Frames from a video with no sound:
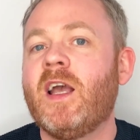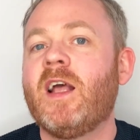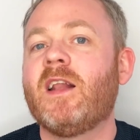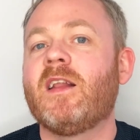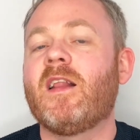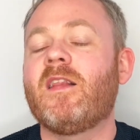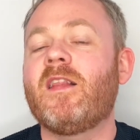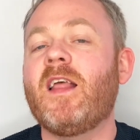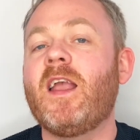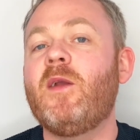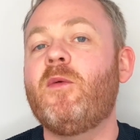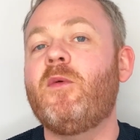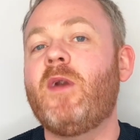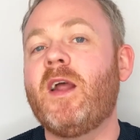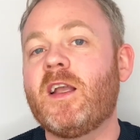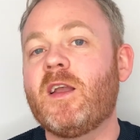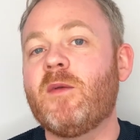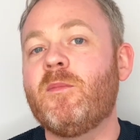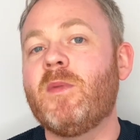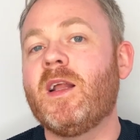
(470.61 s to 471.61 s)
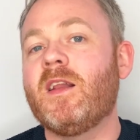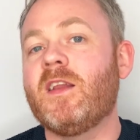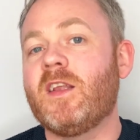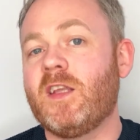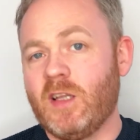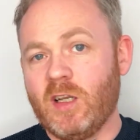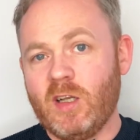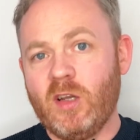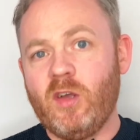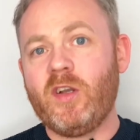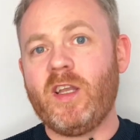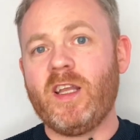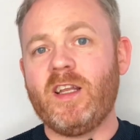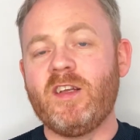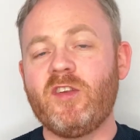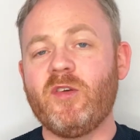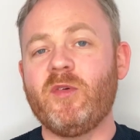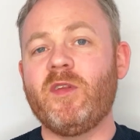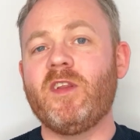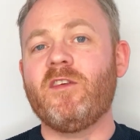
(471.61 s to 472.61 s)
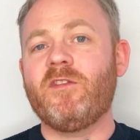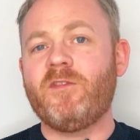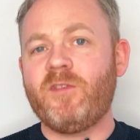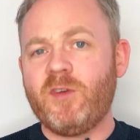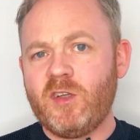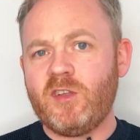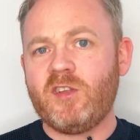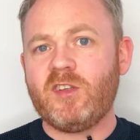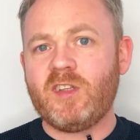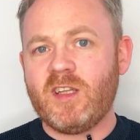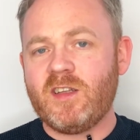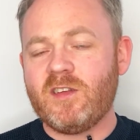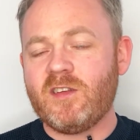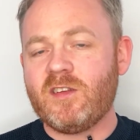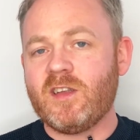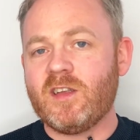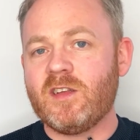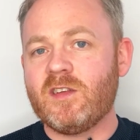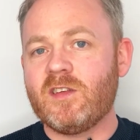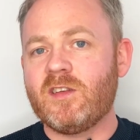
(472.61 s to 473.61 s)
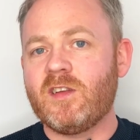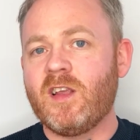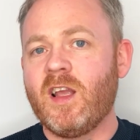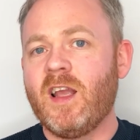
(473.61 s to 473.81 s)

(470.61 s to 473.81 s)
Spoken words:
that they recommend that you look into in the first instance